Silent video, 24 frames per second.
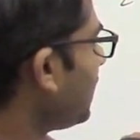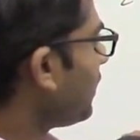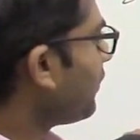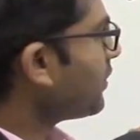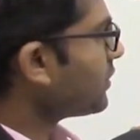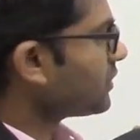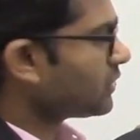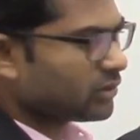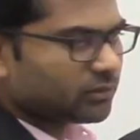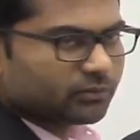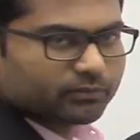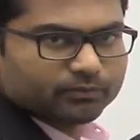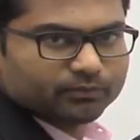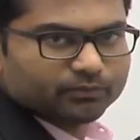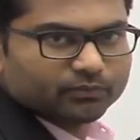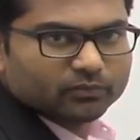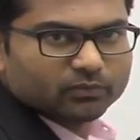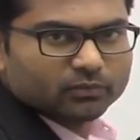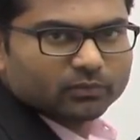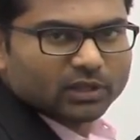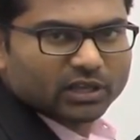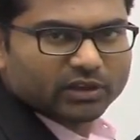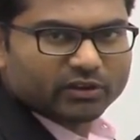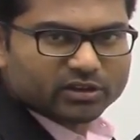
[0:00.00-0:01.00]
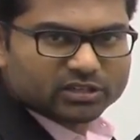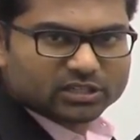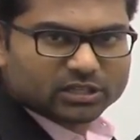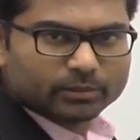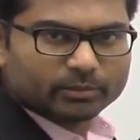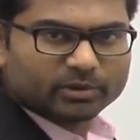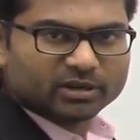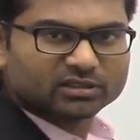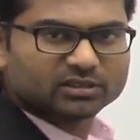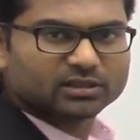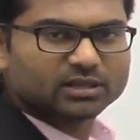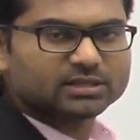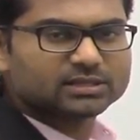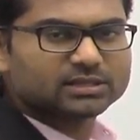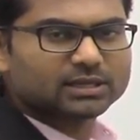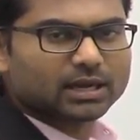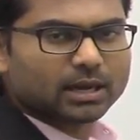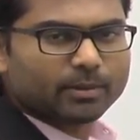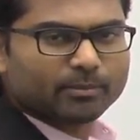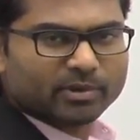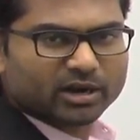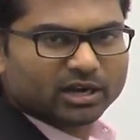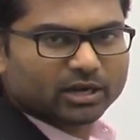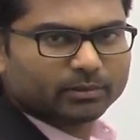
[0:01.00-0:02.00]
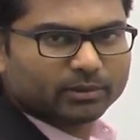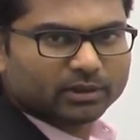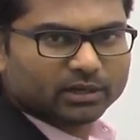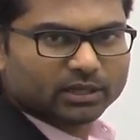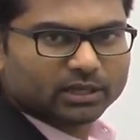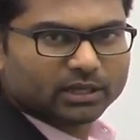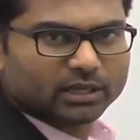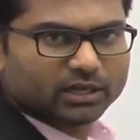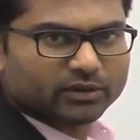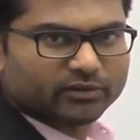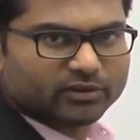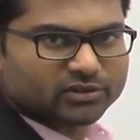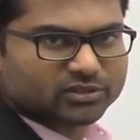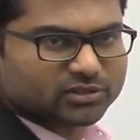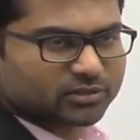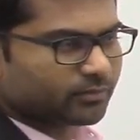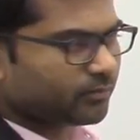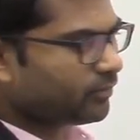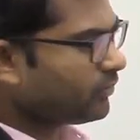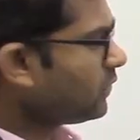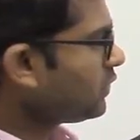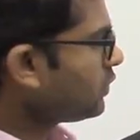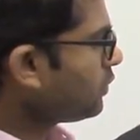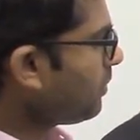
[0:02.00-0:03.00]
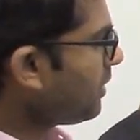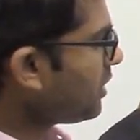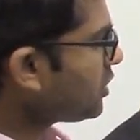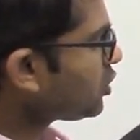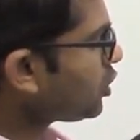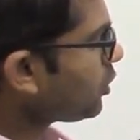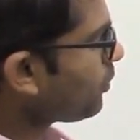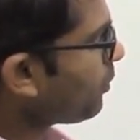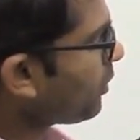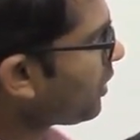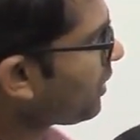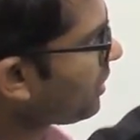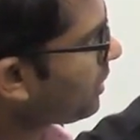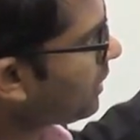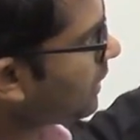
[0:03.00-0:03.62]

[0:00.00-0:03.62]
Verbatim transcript: equation. Equation number 3 is the compatibility equation. So based upon